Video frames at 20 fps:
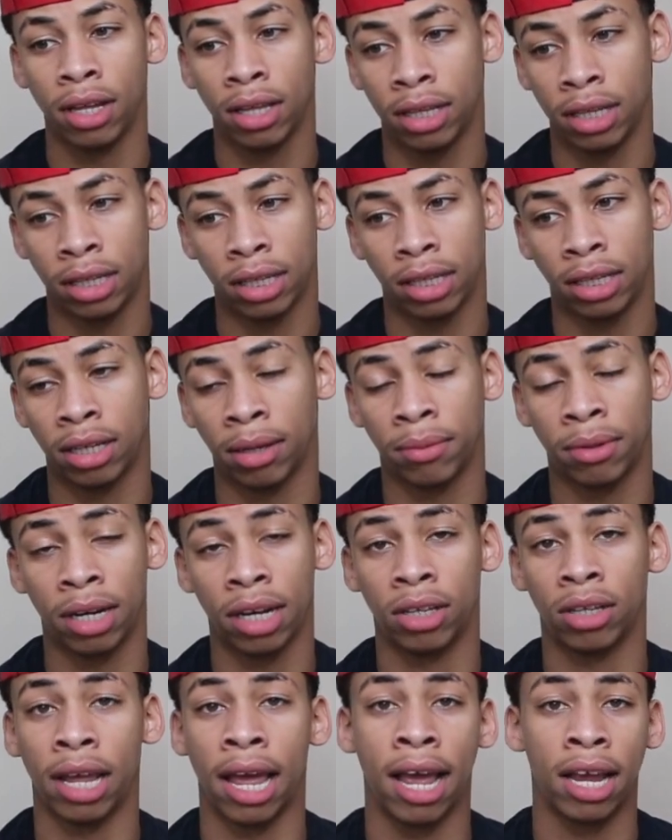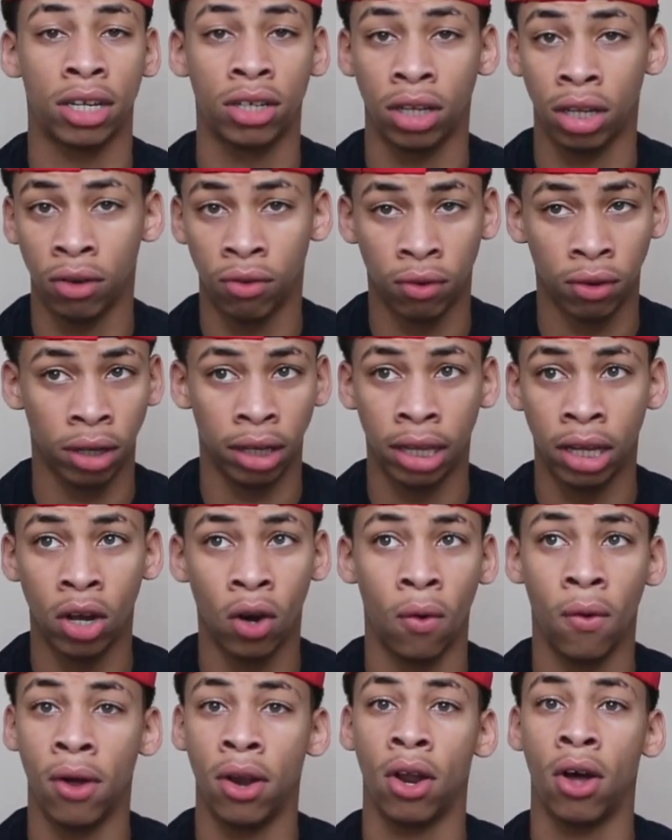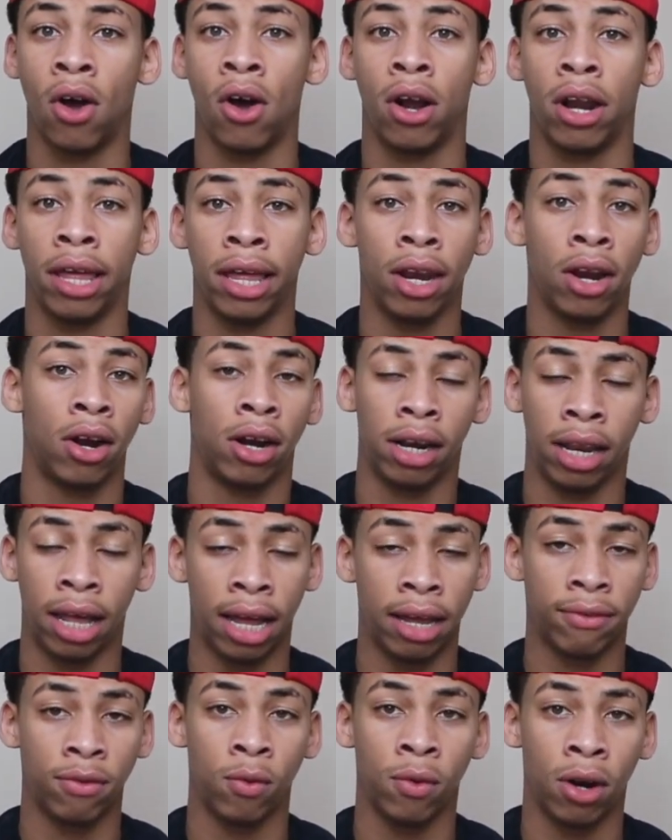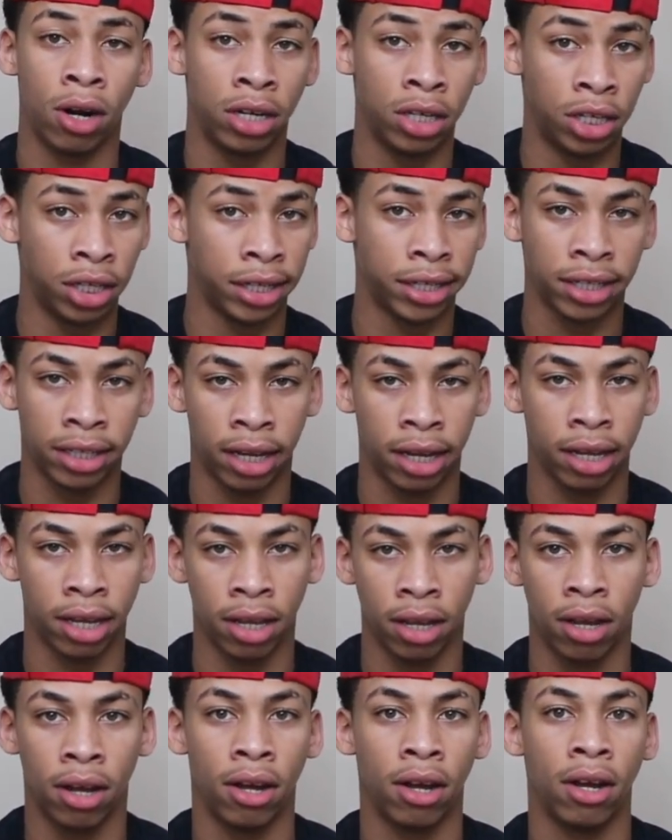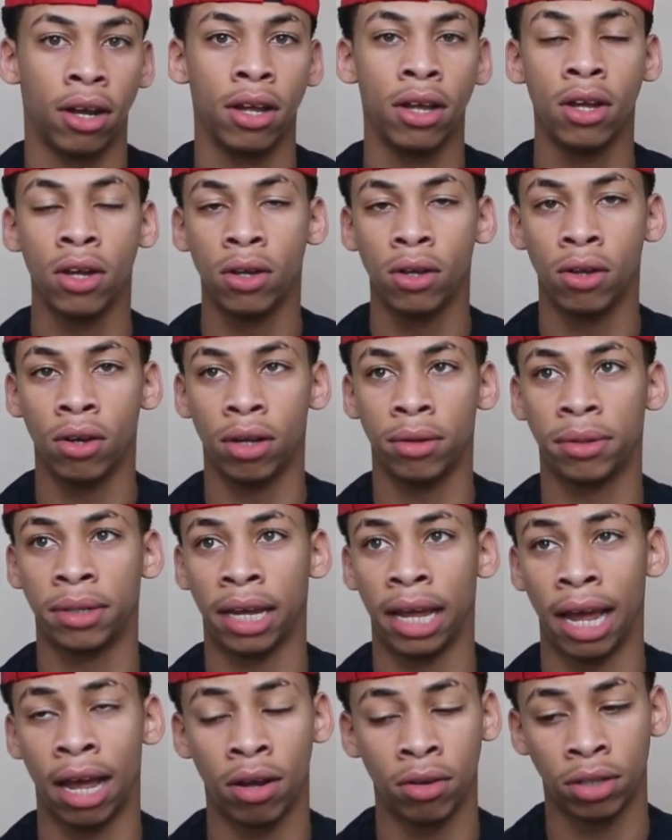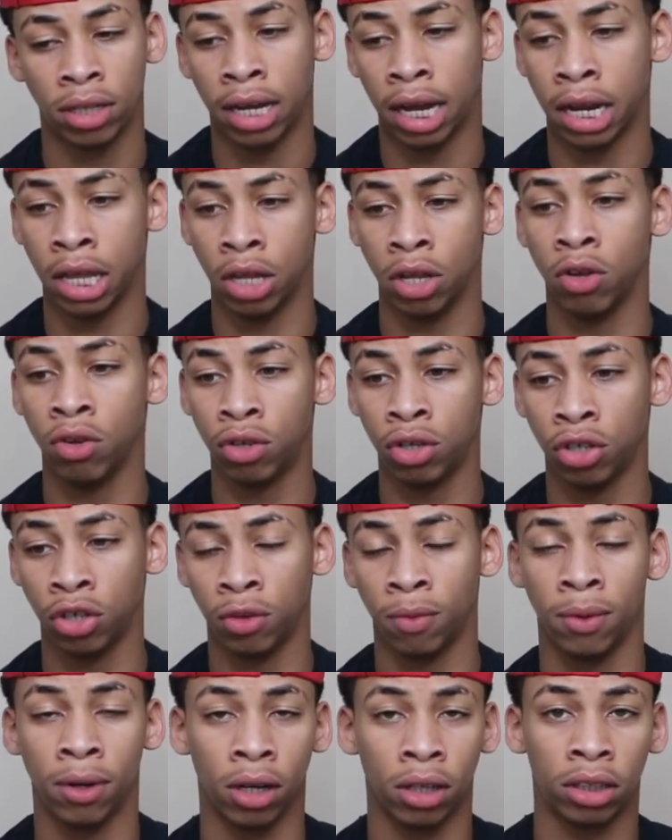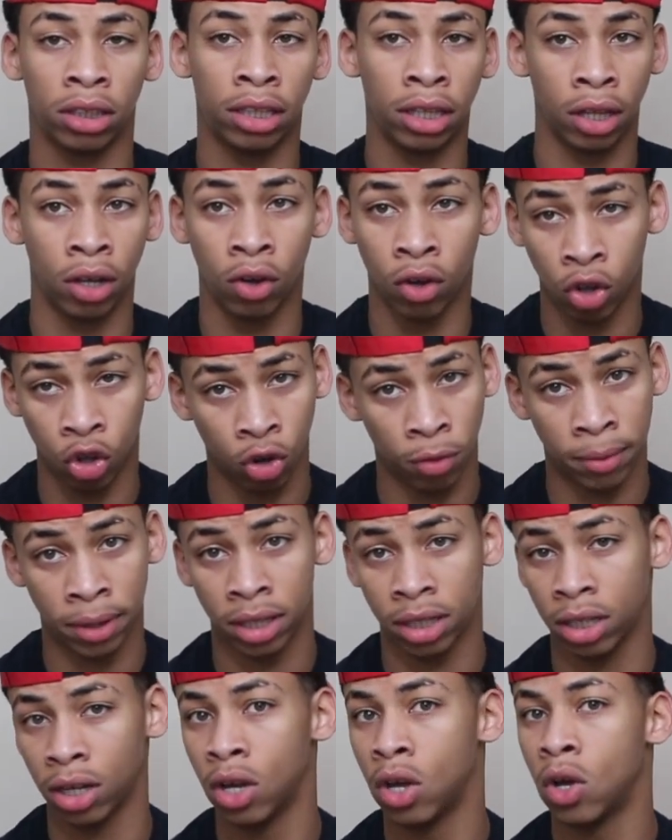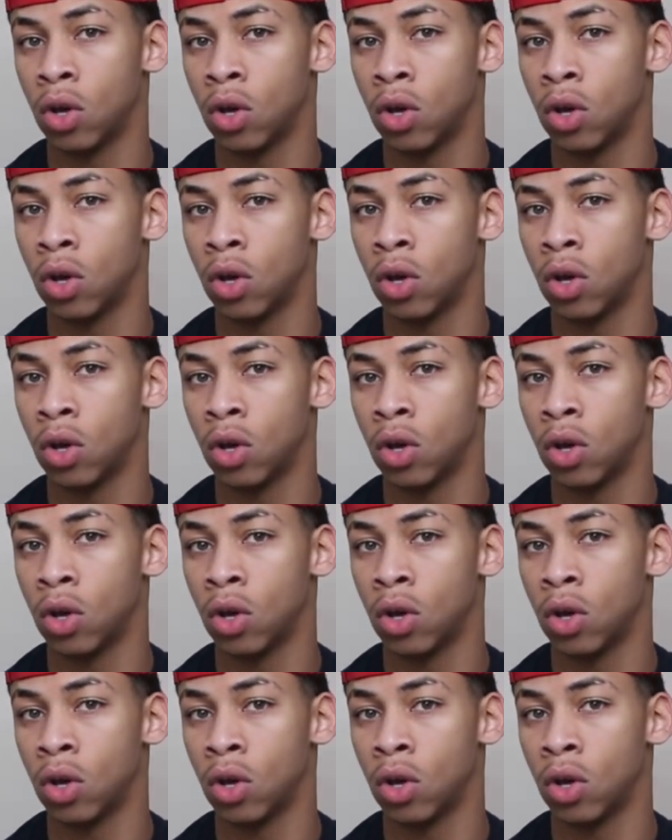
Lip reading: This is something that's actually really going on in our life. We are just like y'all, you know what I'm saying? Outside of YouTube, we are still humans.